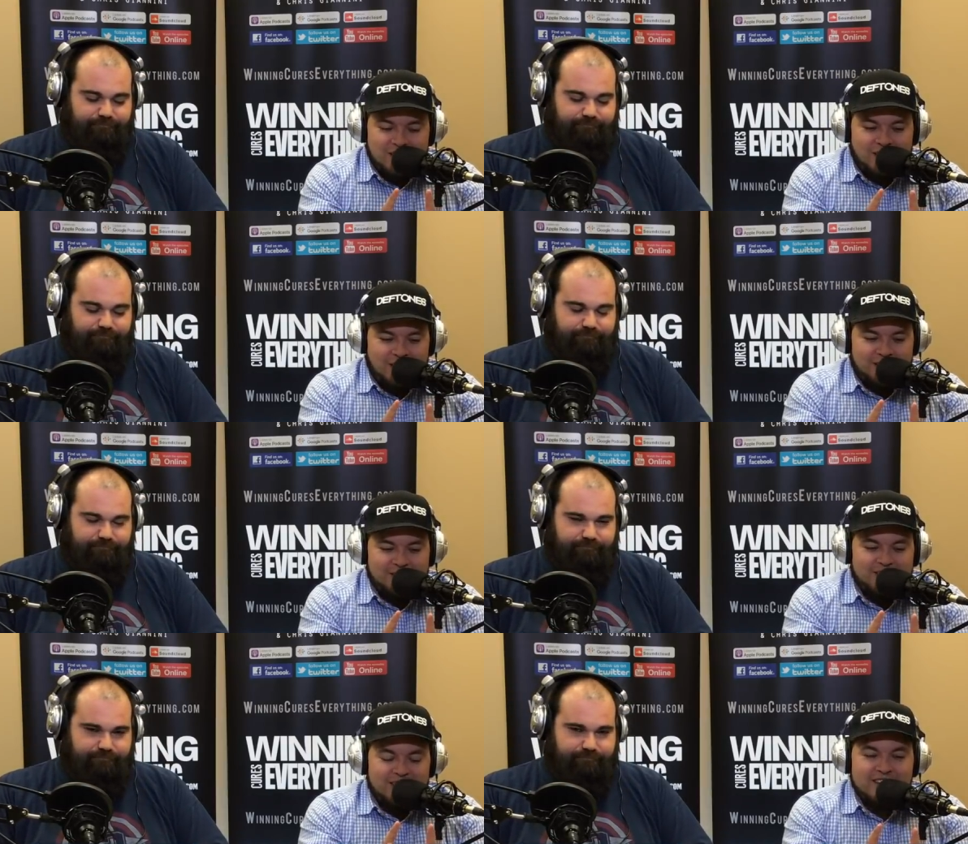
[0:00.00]
Speaker 1: Uh,
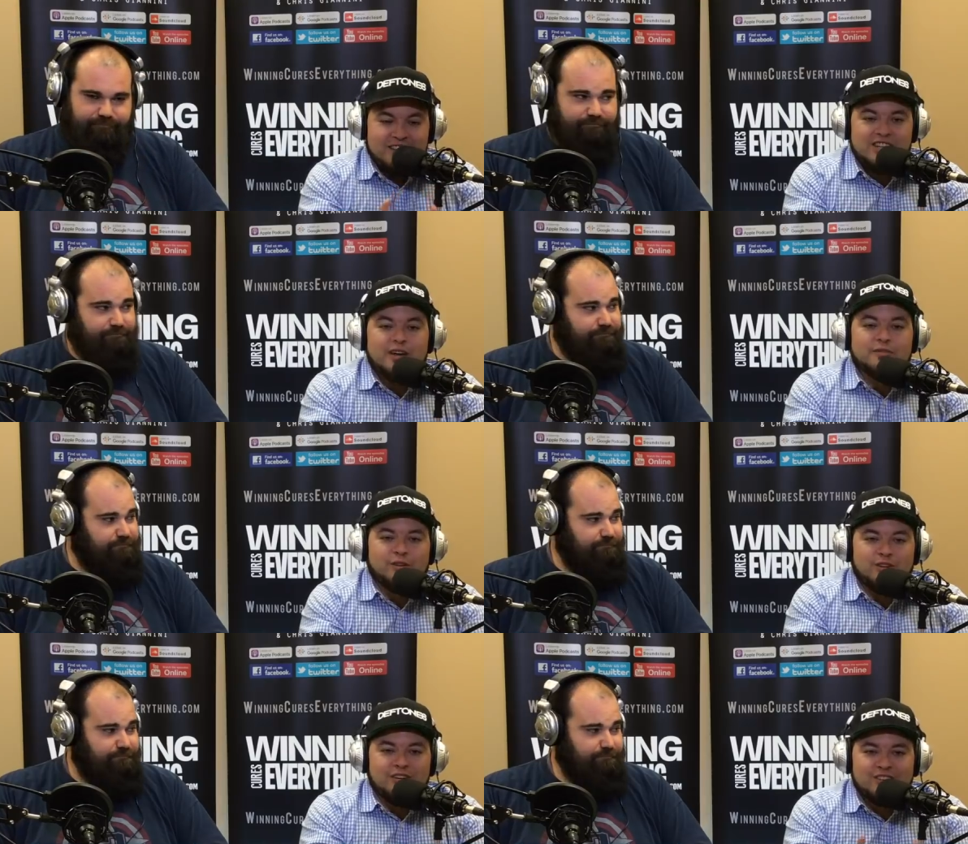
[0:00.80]
it is
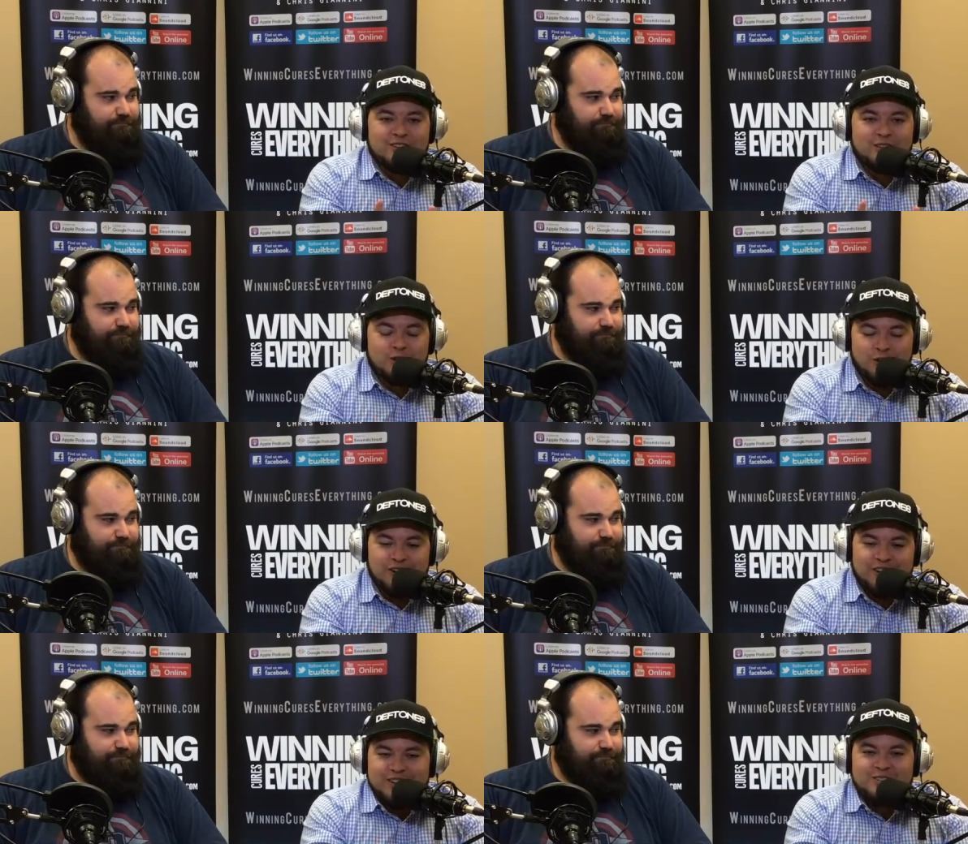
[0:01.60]
never
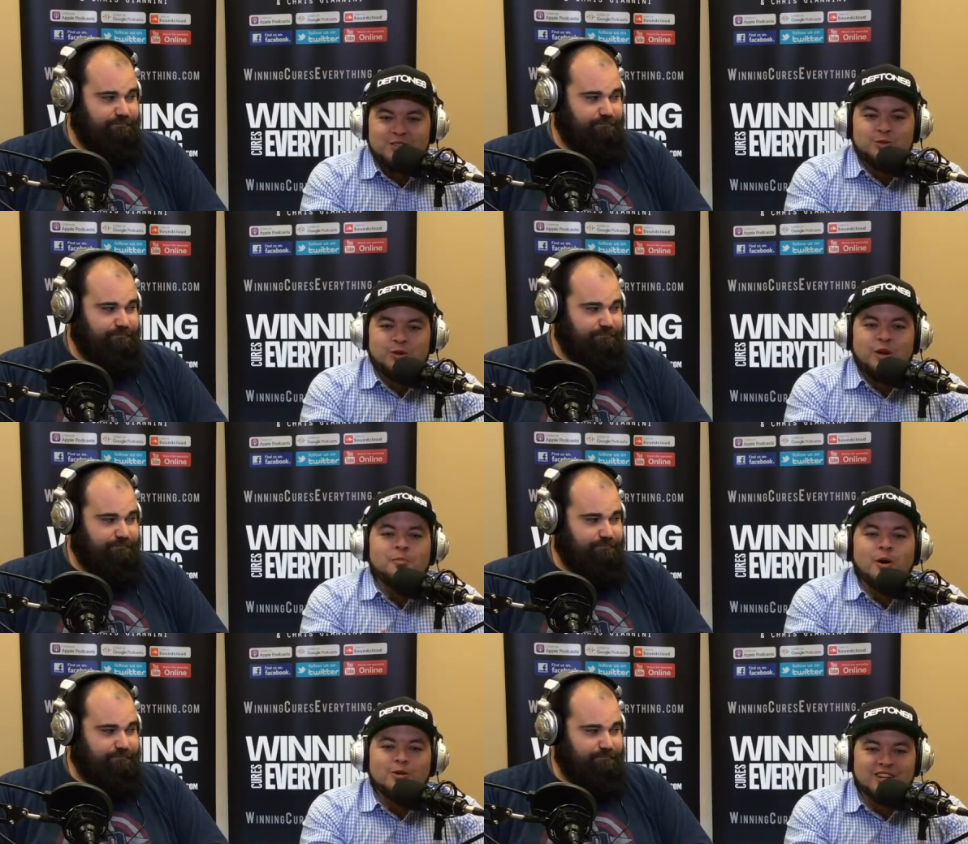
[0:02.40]
good to
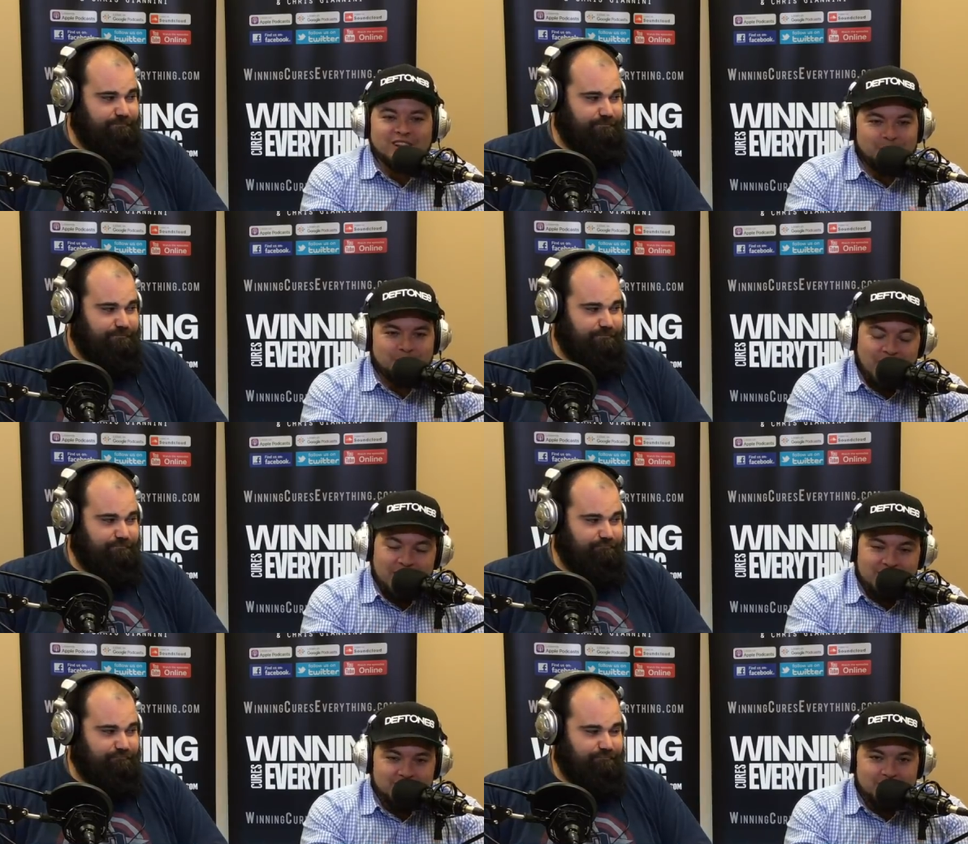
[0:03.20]
emotionally
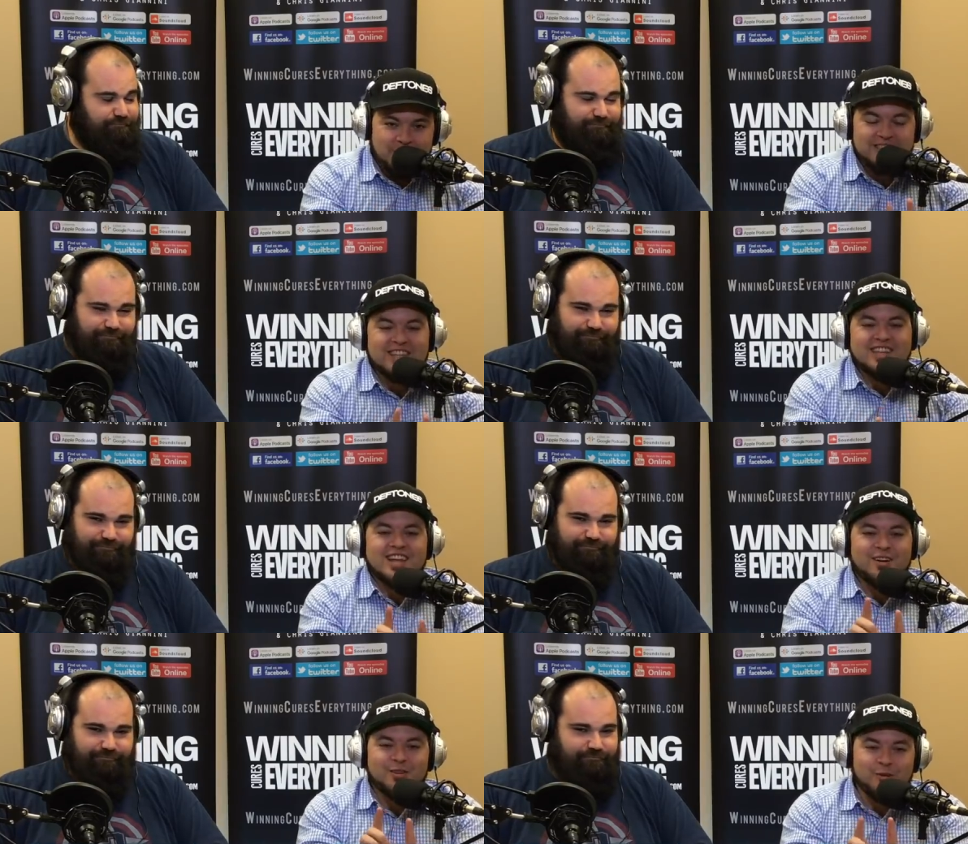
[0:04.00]
bet because that's
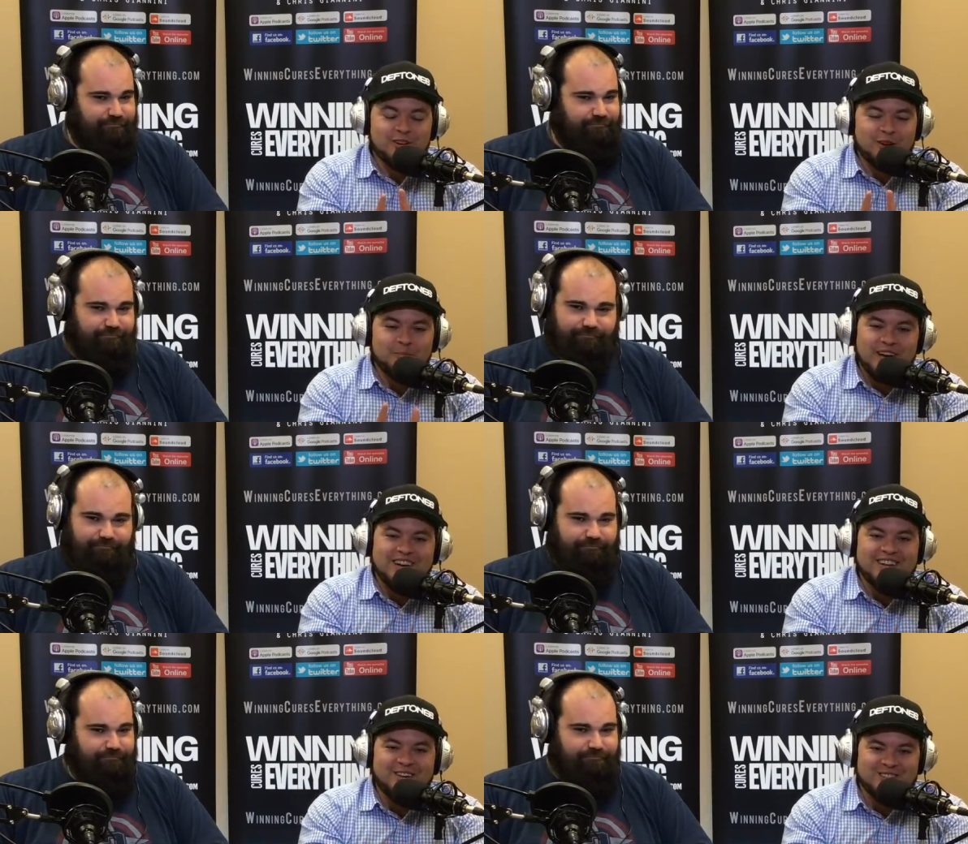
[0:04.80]
how you end up
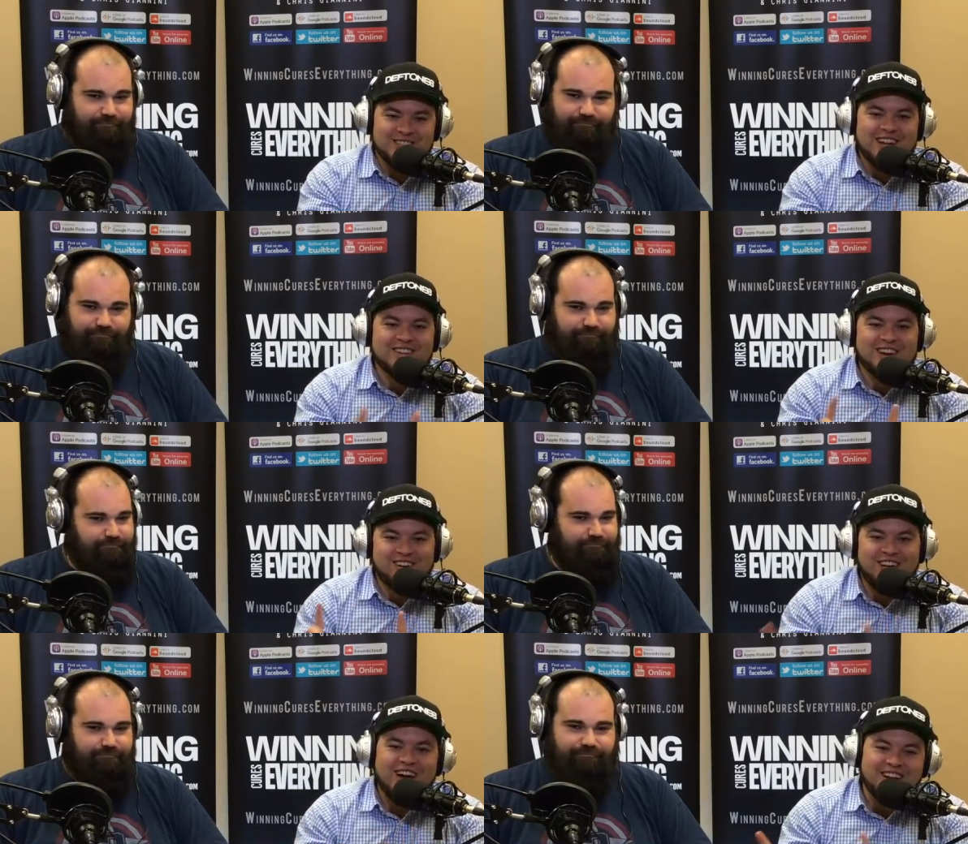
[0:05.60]
betting on South
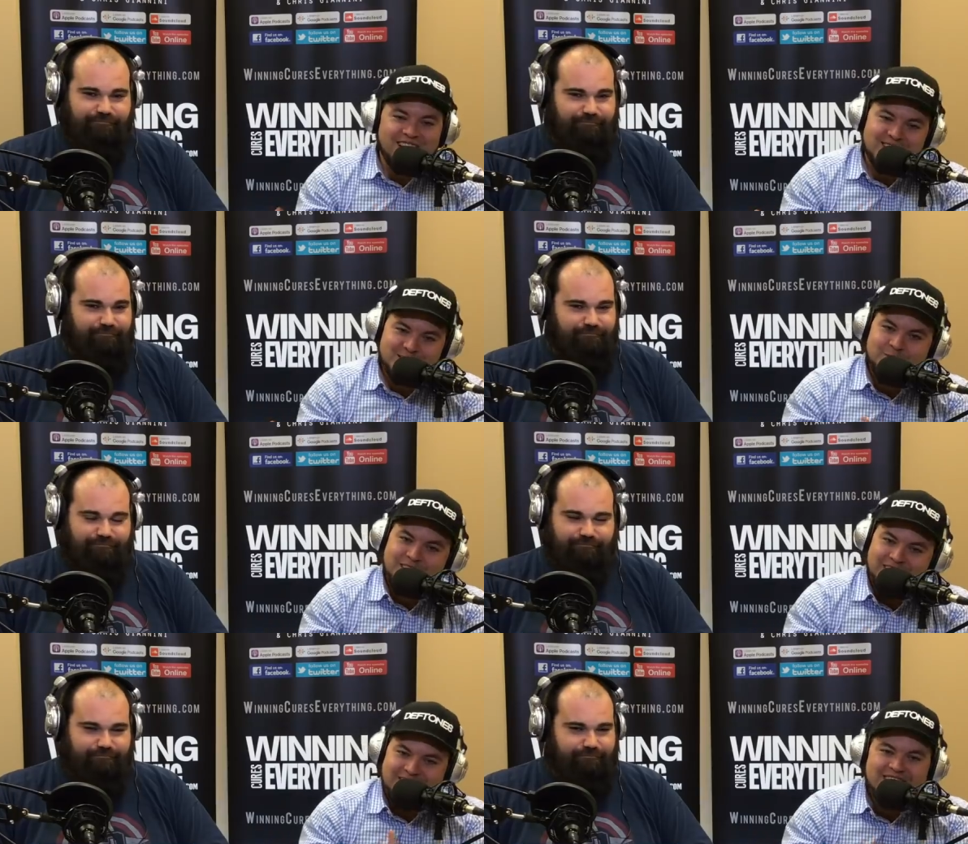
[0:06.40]
Carolina last
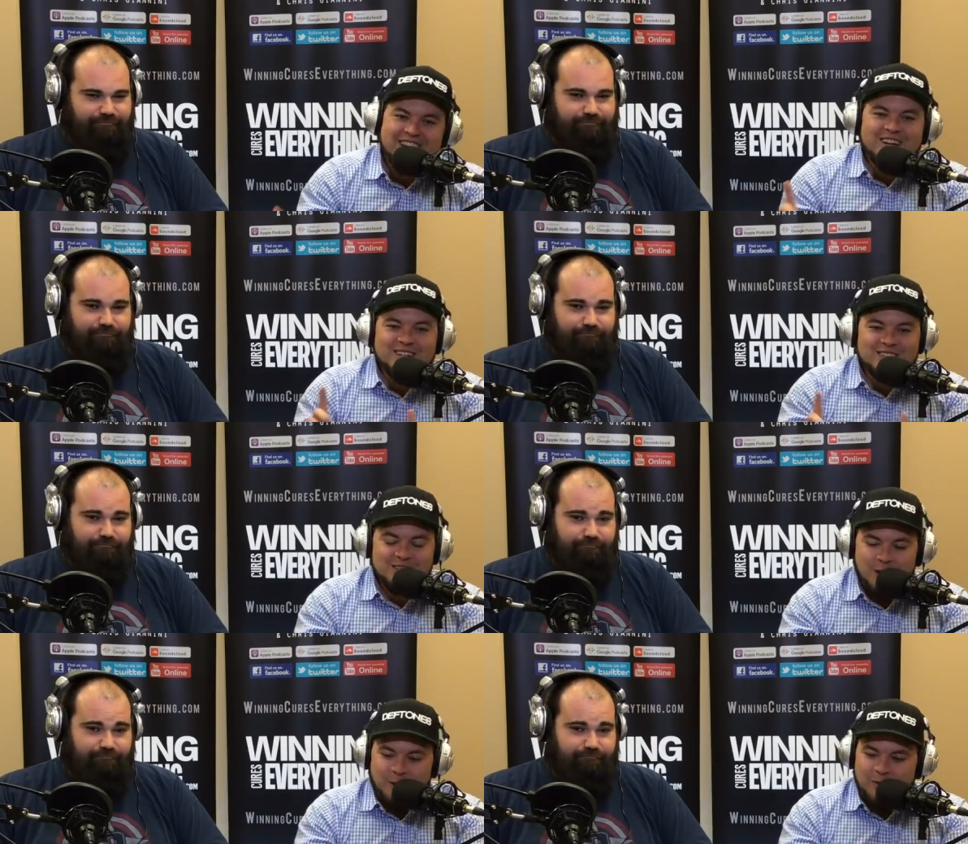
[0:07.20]
weekend.
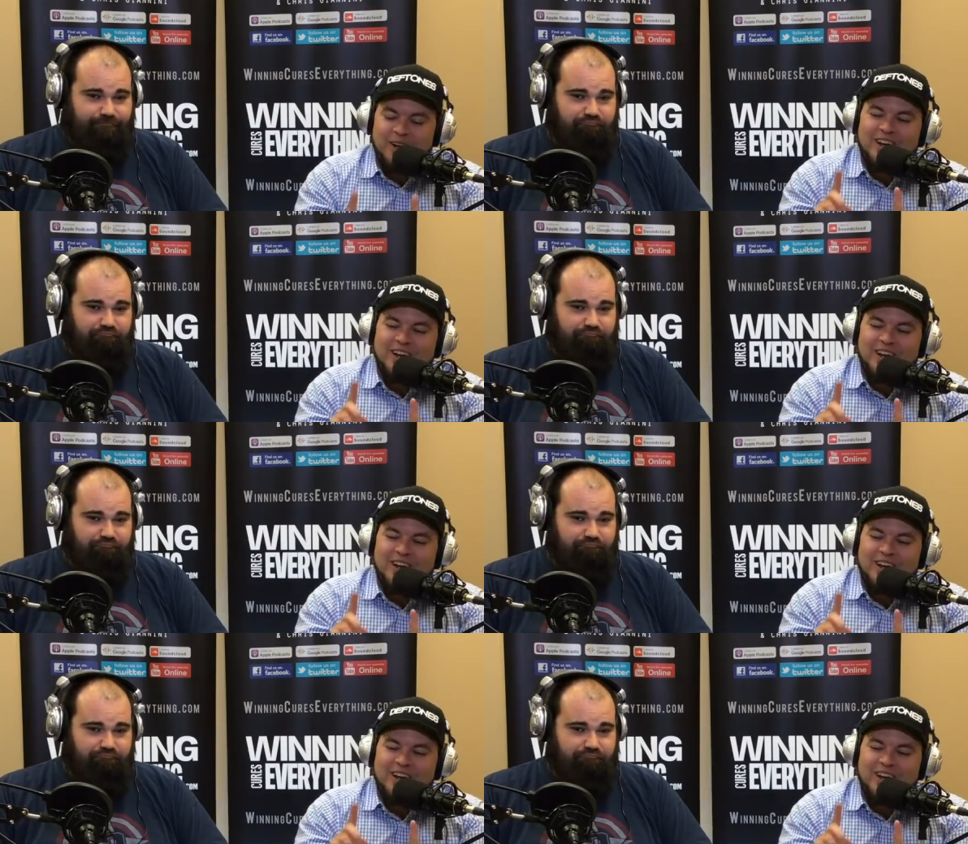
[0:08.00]
So